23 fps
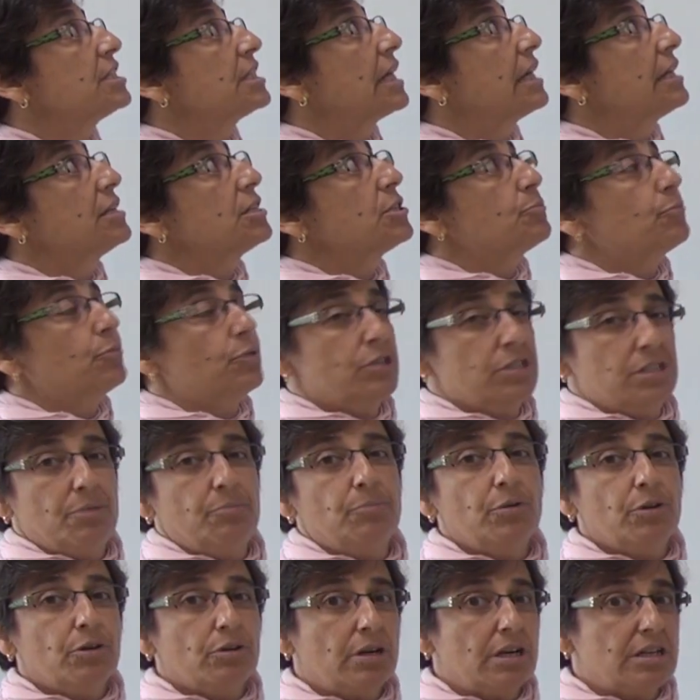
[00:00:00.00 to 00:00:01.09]
tense,
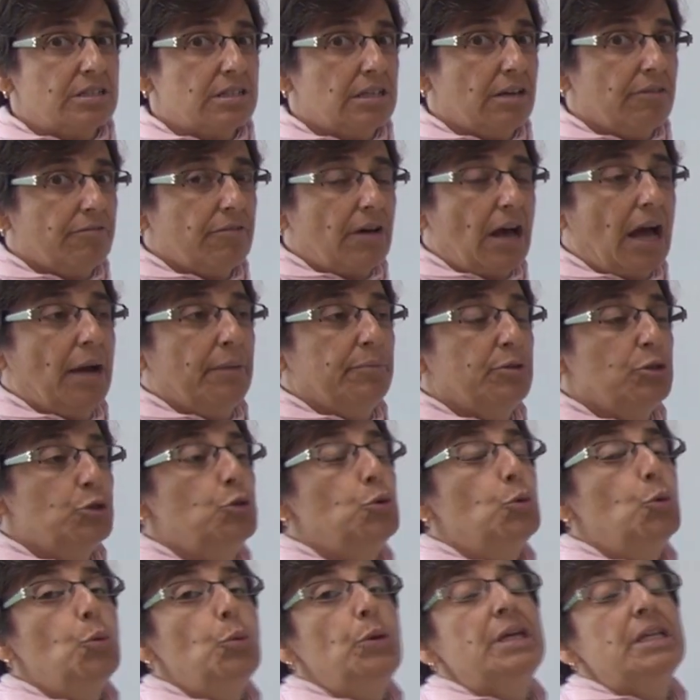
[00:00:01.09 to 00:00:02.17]
present progressive, I'm
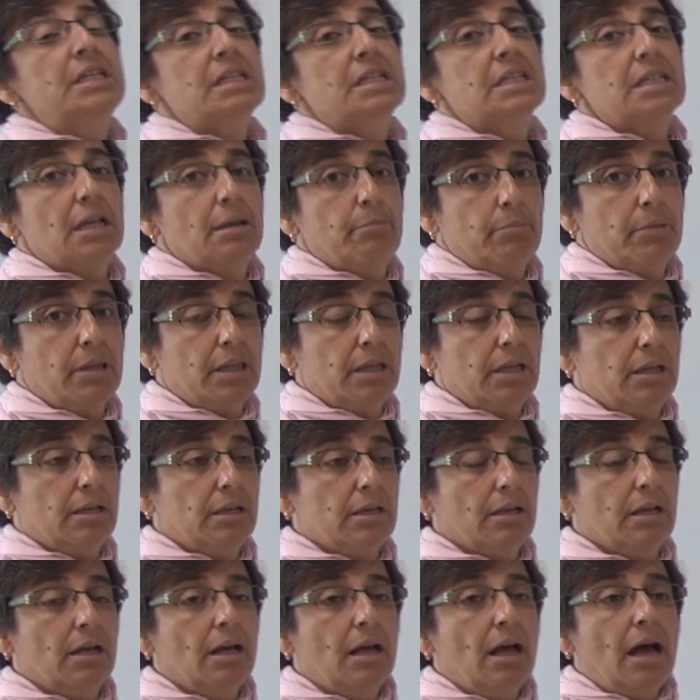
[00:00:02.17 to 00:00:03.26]
doing
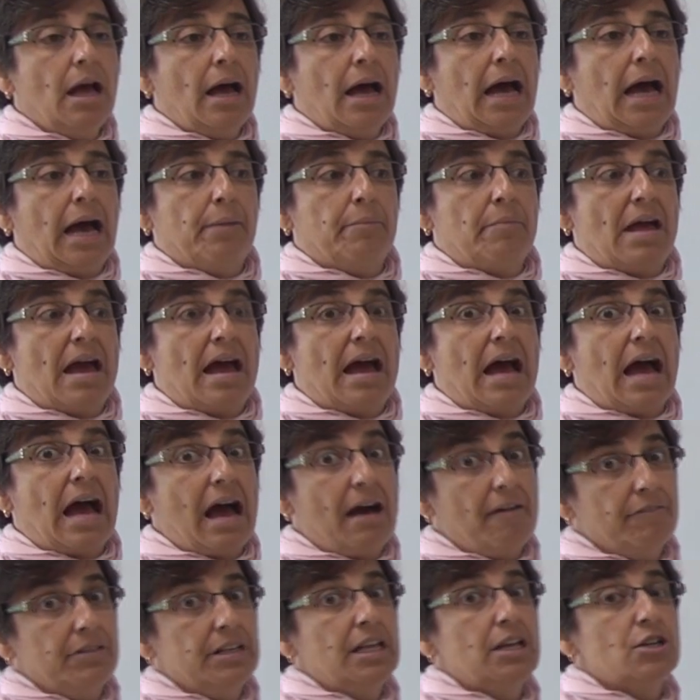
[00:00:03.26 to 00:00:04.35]
something, I'm
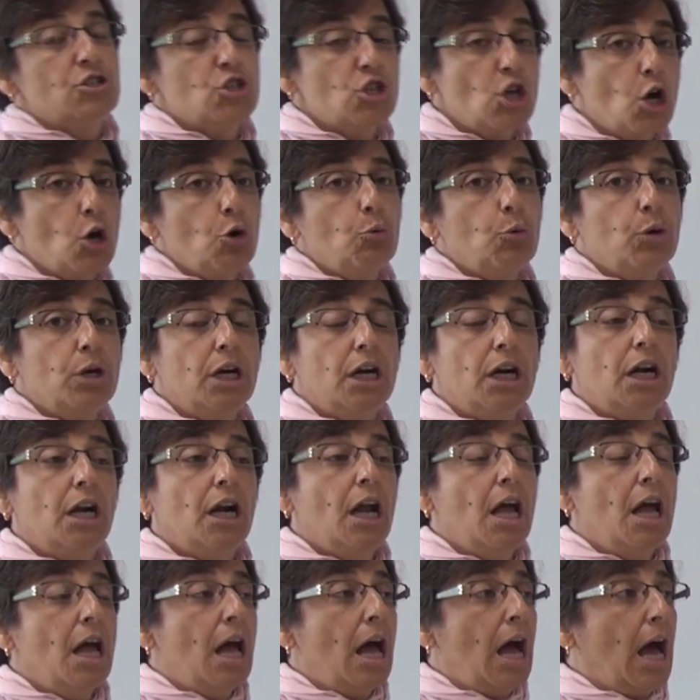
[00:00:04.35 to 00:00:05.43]
having a
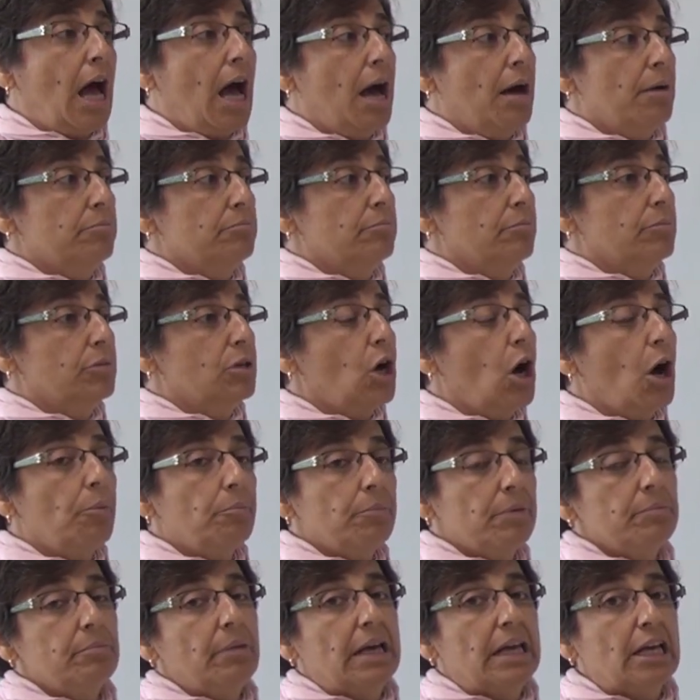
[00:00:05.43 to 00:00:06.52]
shower, I'm
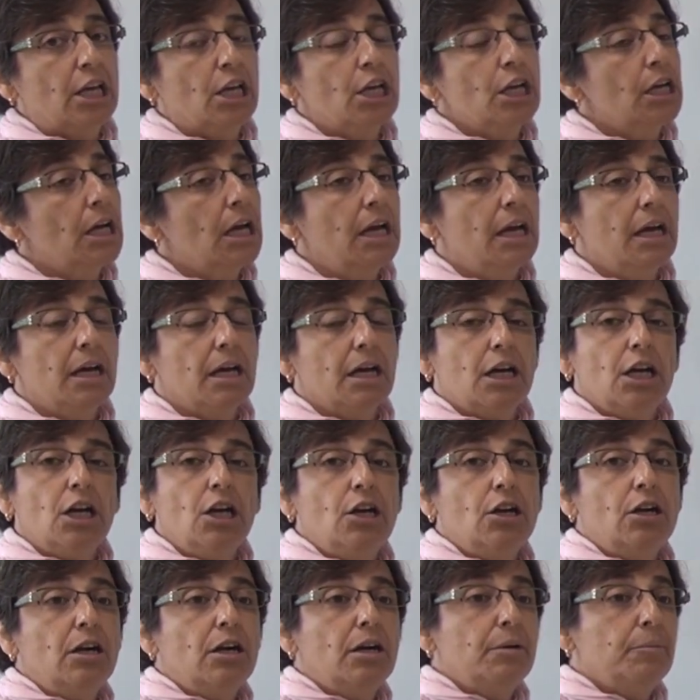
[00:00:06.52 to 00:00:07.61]
combing my
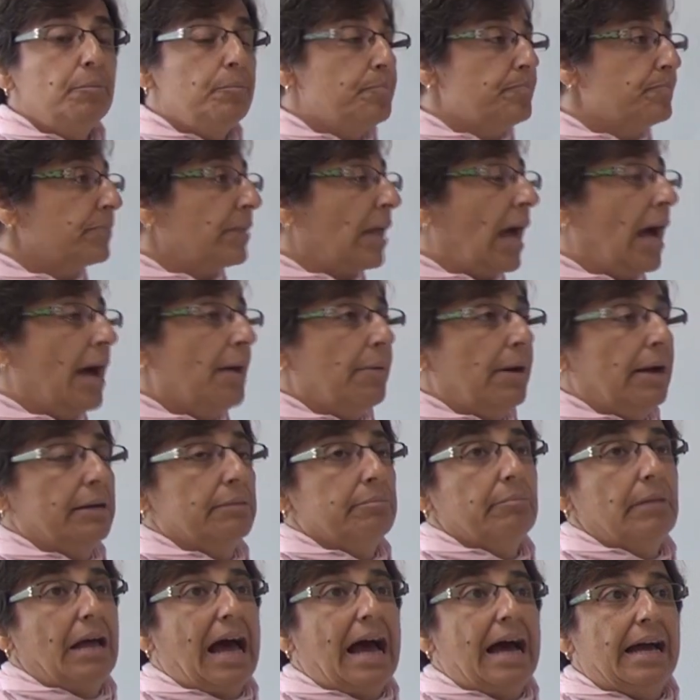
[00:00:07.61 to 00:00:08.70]
hair,
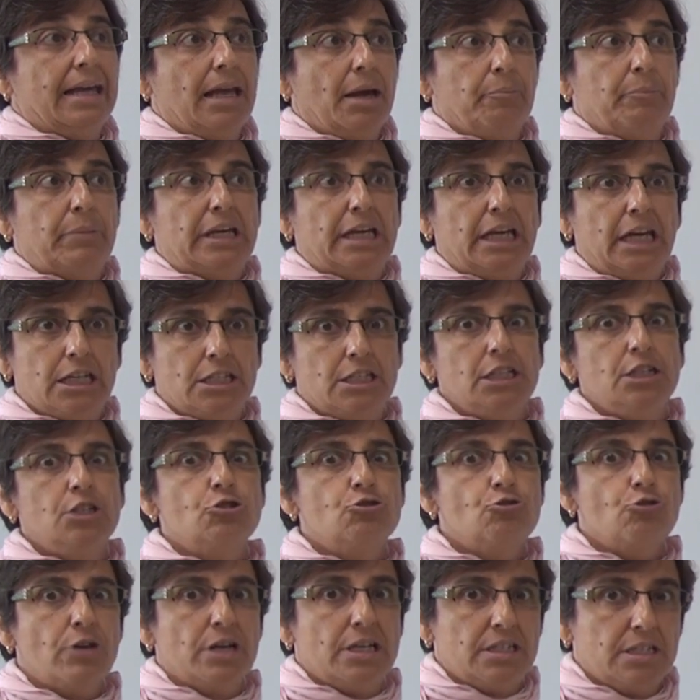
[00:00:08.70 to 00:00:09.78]
and I am getting
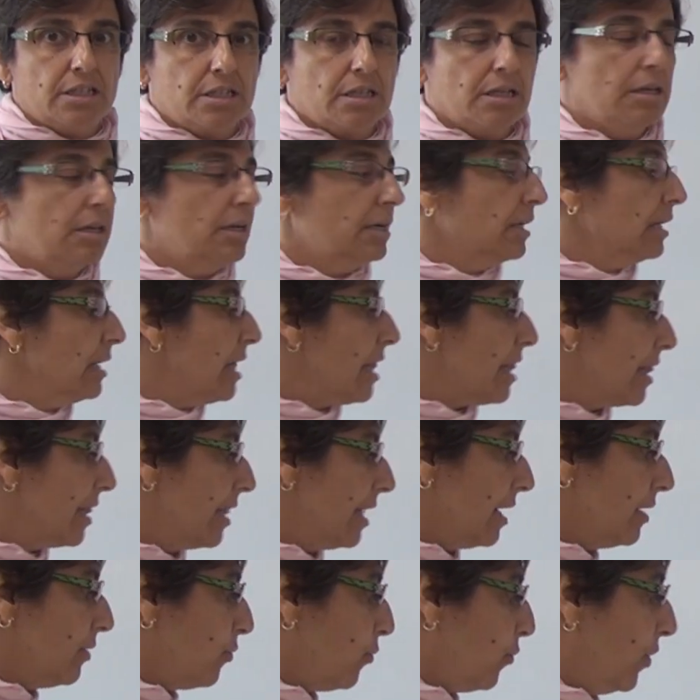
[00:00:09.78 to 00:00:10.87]
dressed,
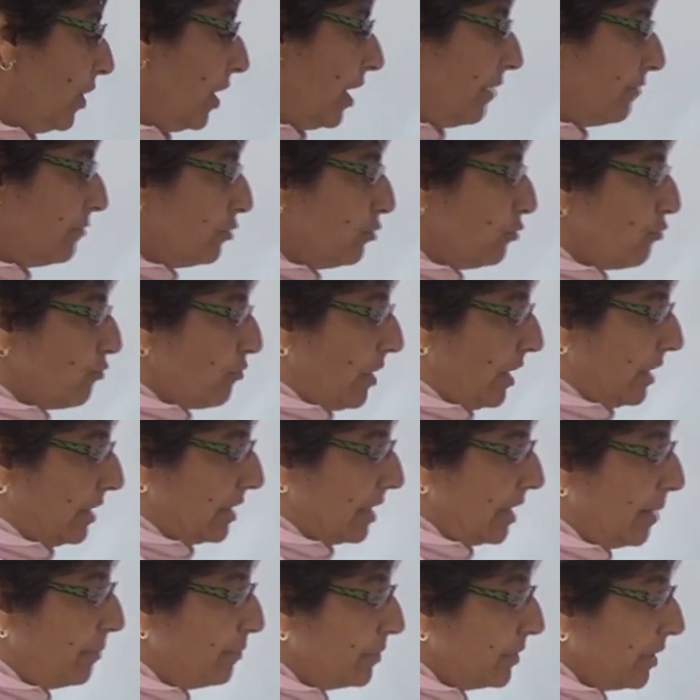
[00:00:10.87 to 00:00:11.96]
then we have to
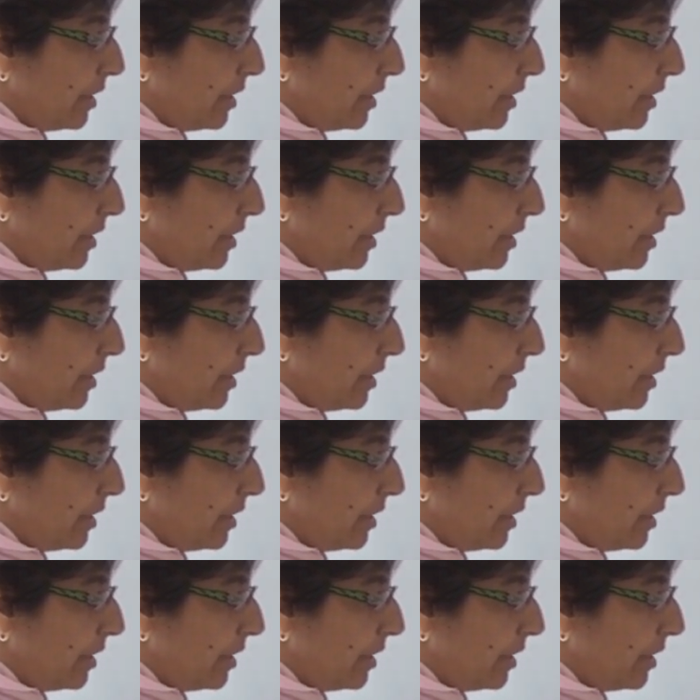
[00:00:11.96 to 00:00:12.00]
write the